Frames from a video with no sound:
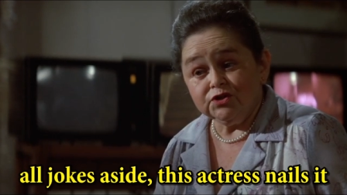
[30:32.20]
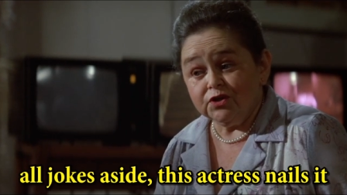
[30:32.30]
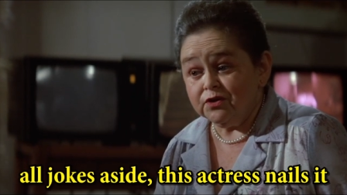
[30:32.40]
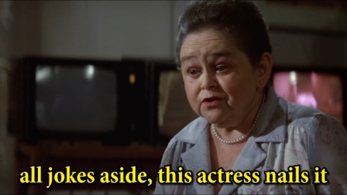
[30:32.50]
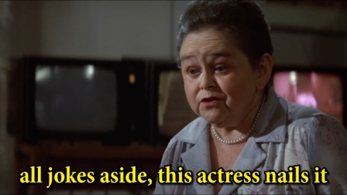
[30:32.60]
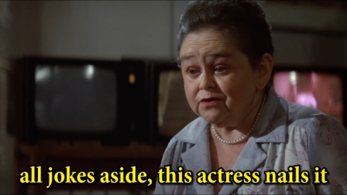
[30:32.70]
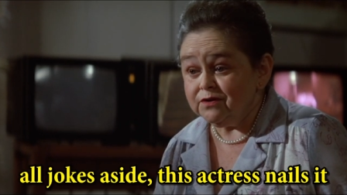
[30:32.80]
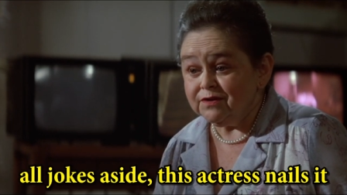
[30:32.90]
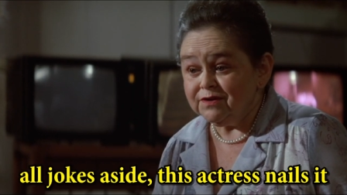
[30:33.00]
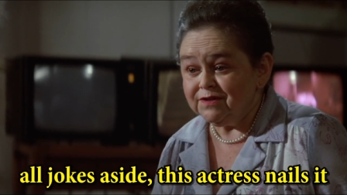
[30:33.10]
her,
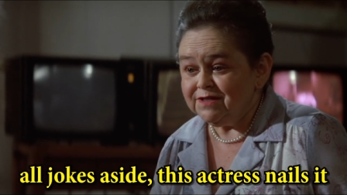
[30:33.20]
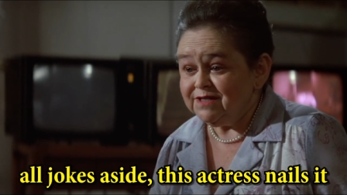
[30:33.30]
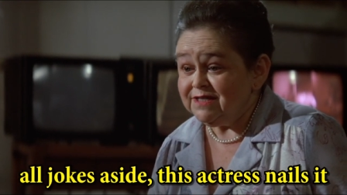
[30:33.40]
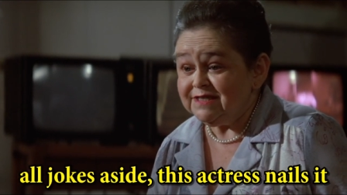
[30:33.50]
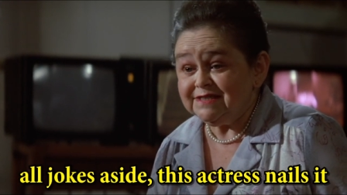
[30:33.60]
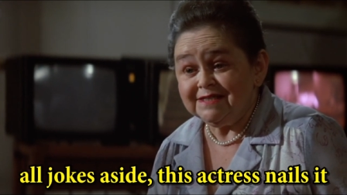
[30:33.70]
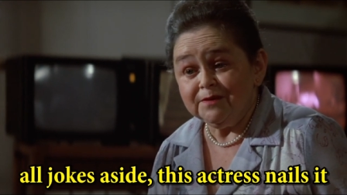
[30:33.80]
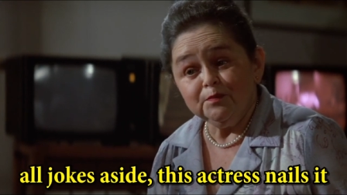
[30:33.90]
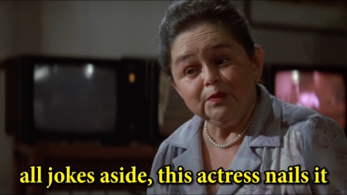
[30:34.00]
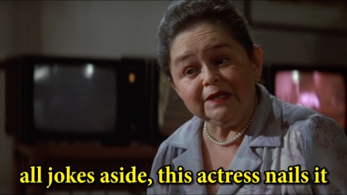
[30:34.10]
it
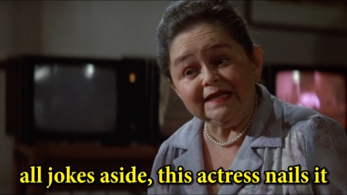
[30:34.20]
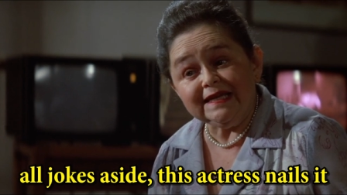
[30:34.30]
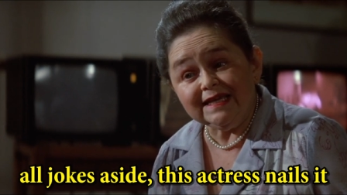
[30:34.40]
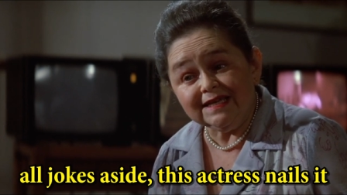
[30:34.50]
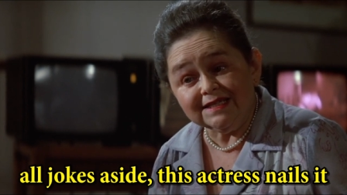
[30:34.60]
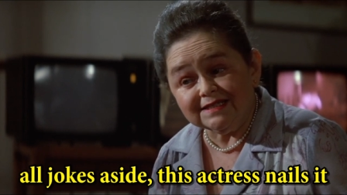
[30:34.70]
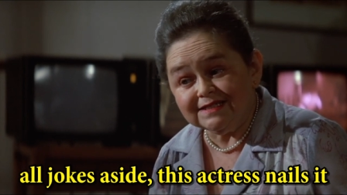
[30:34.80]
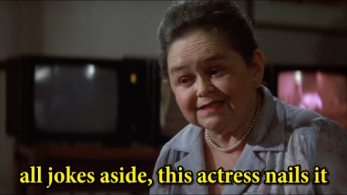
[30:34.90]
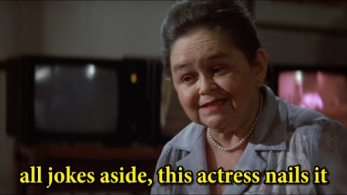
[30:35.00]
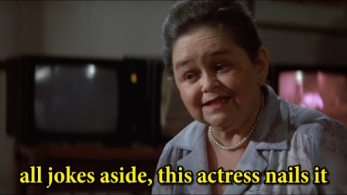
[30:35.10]
simply
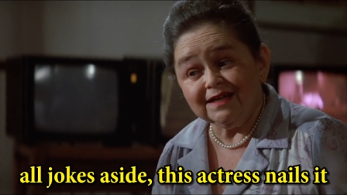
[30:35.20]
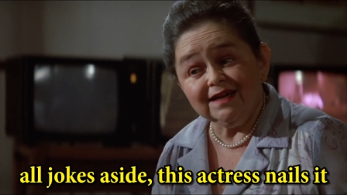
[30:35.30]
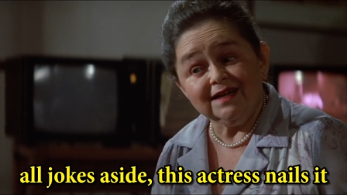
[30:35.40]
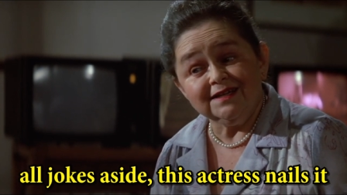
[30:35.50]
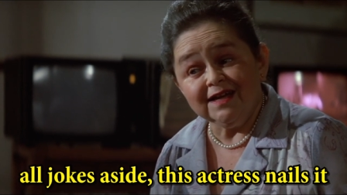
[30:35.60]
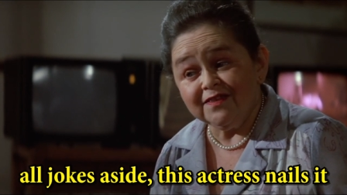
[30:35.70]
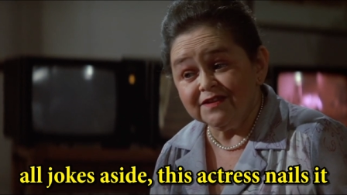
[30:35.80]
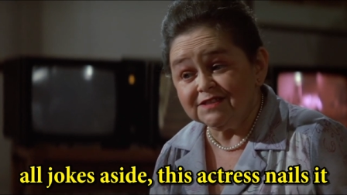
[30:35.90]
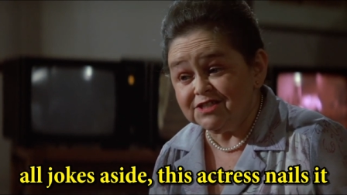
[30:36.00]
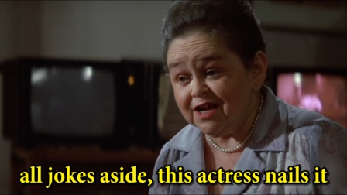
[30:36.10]
is another
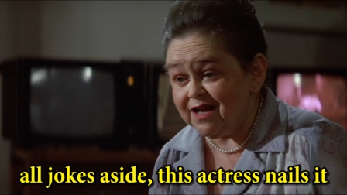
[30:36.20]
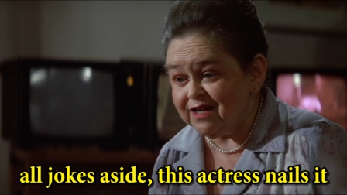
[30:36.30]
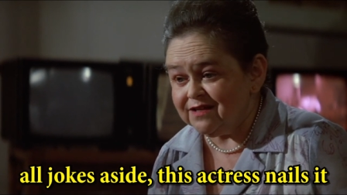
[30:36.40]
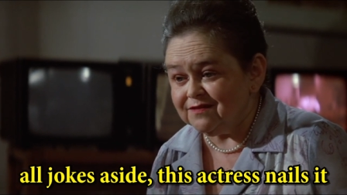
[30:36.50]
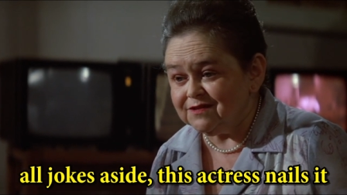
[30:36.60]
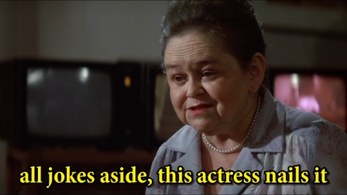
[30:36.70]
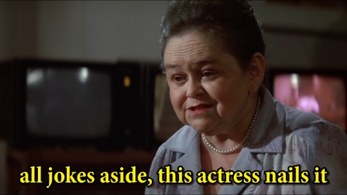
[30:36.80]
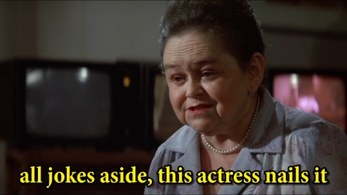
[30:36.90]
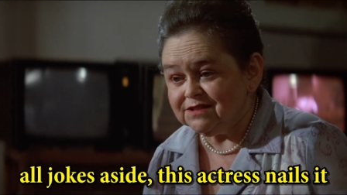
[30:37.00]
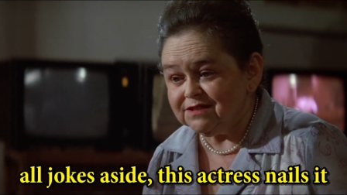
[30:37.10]
child.